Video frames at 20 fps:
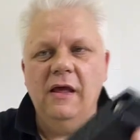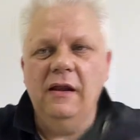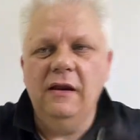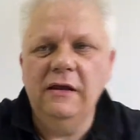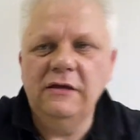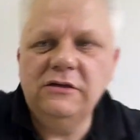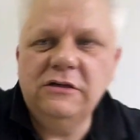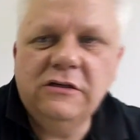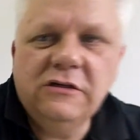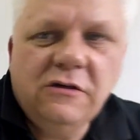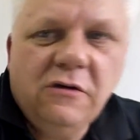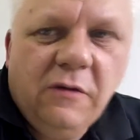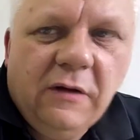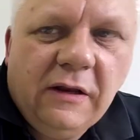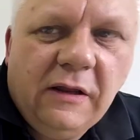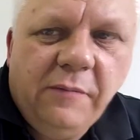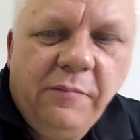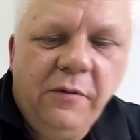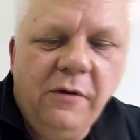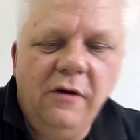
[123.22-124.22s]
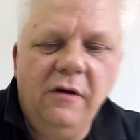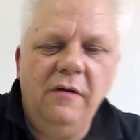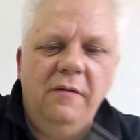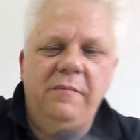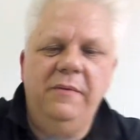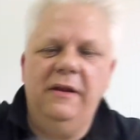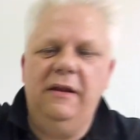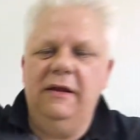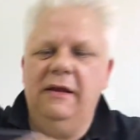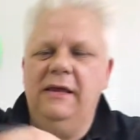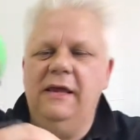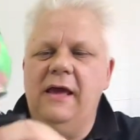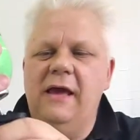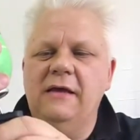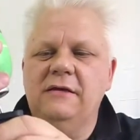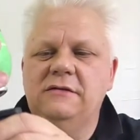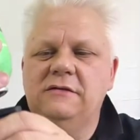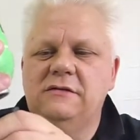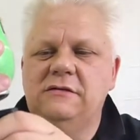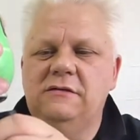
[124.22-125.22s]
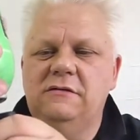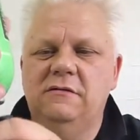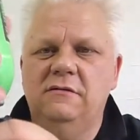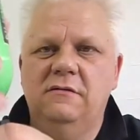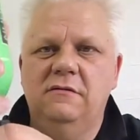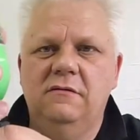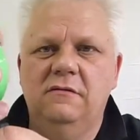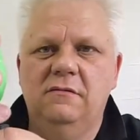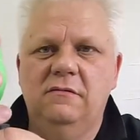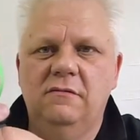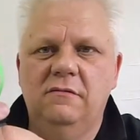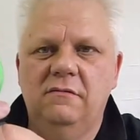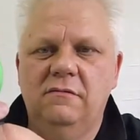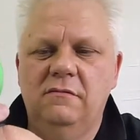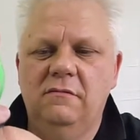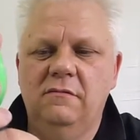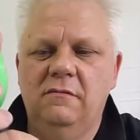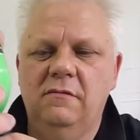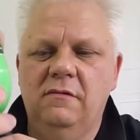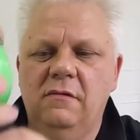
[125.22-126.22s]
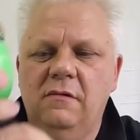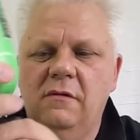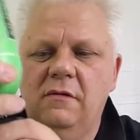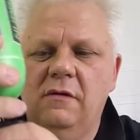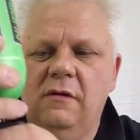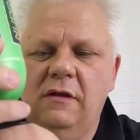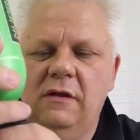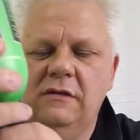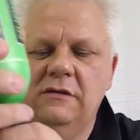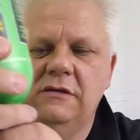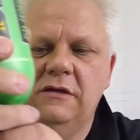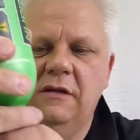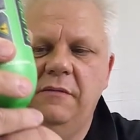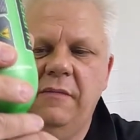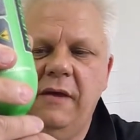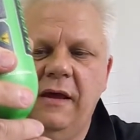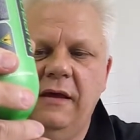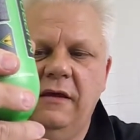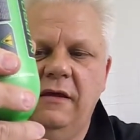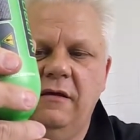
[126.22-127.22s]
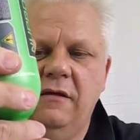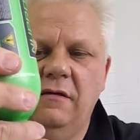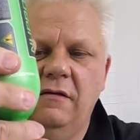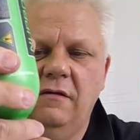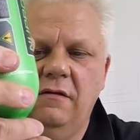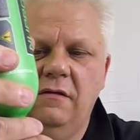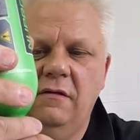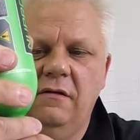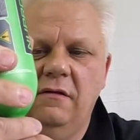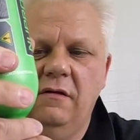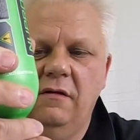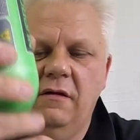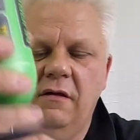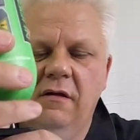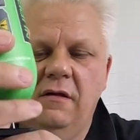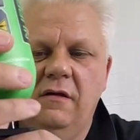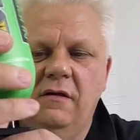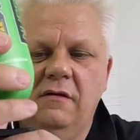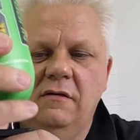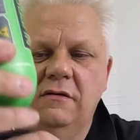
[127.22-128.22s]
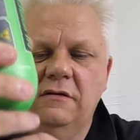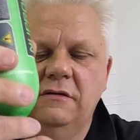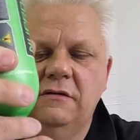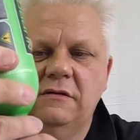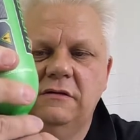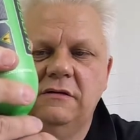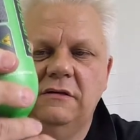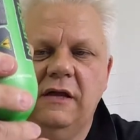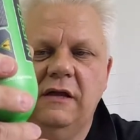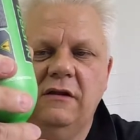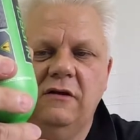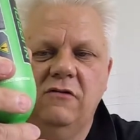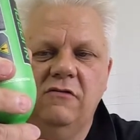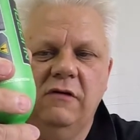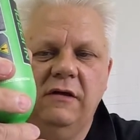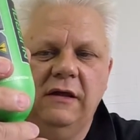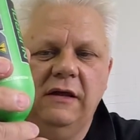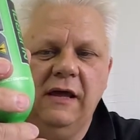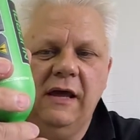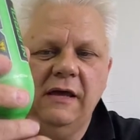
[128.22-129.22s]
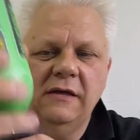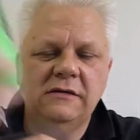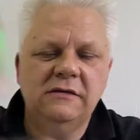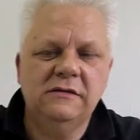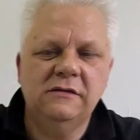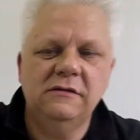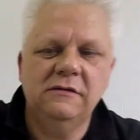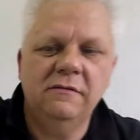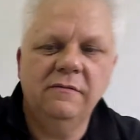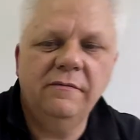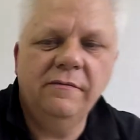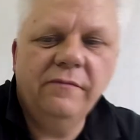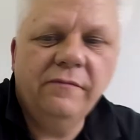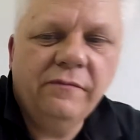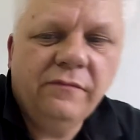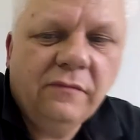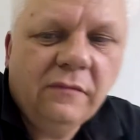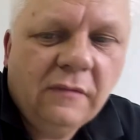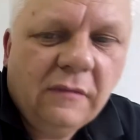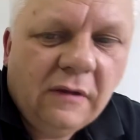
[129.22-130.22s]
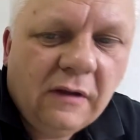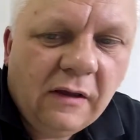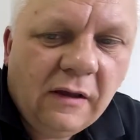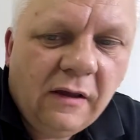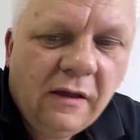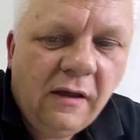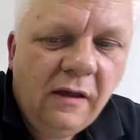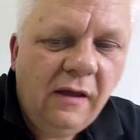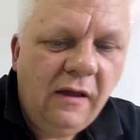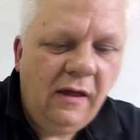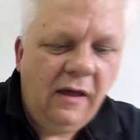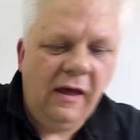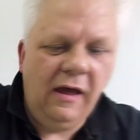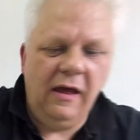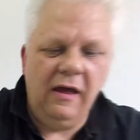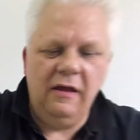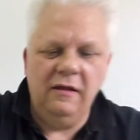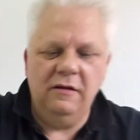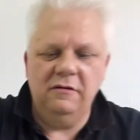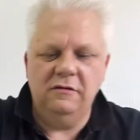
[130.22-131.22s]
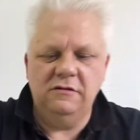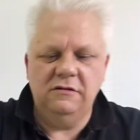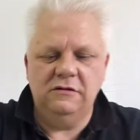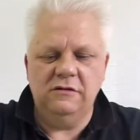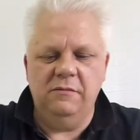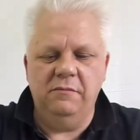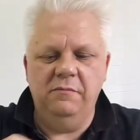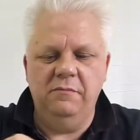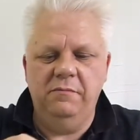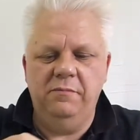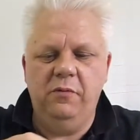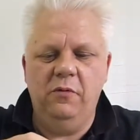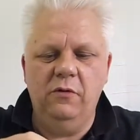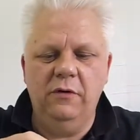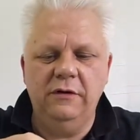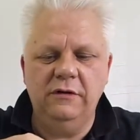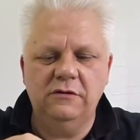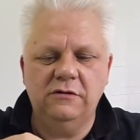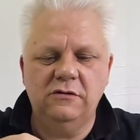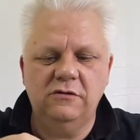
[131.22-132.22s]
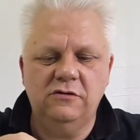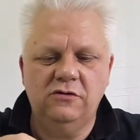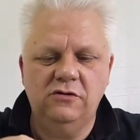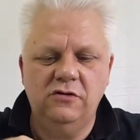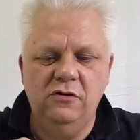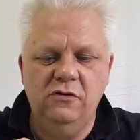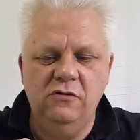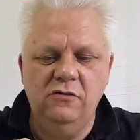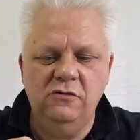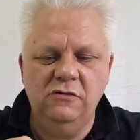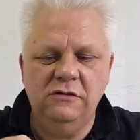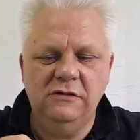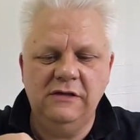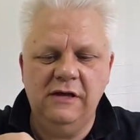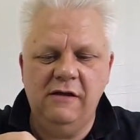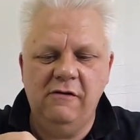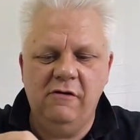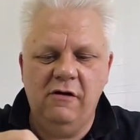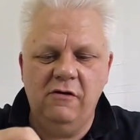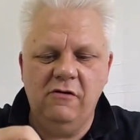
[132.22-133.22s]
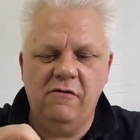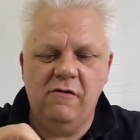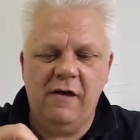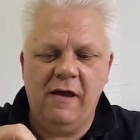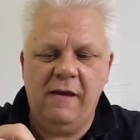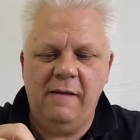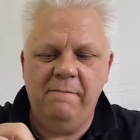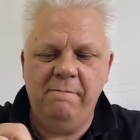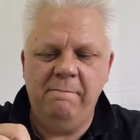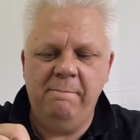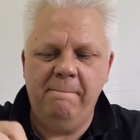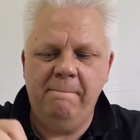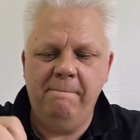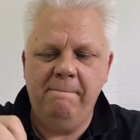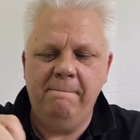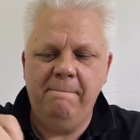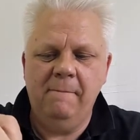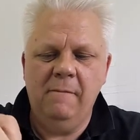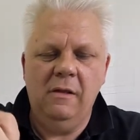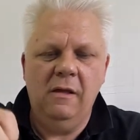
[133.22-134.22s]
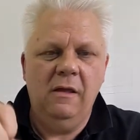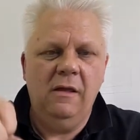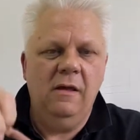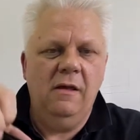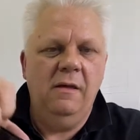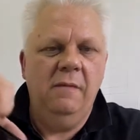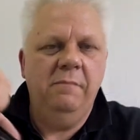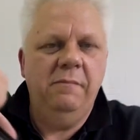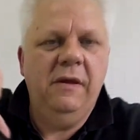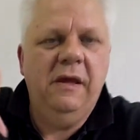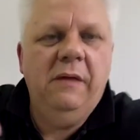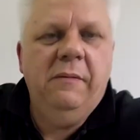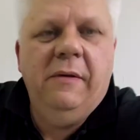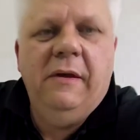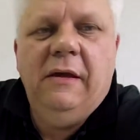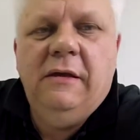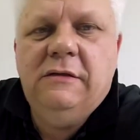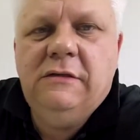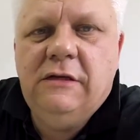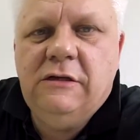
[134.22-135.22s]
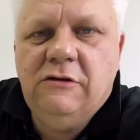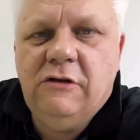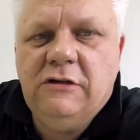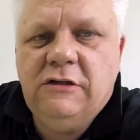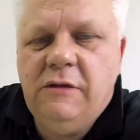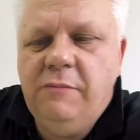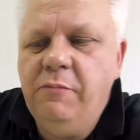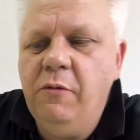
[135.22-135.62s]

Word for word: let's just quickly put a bit of gas into the mag, standard green gas and some 0.20 gram BBs. These are actually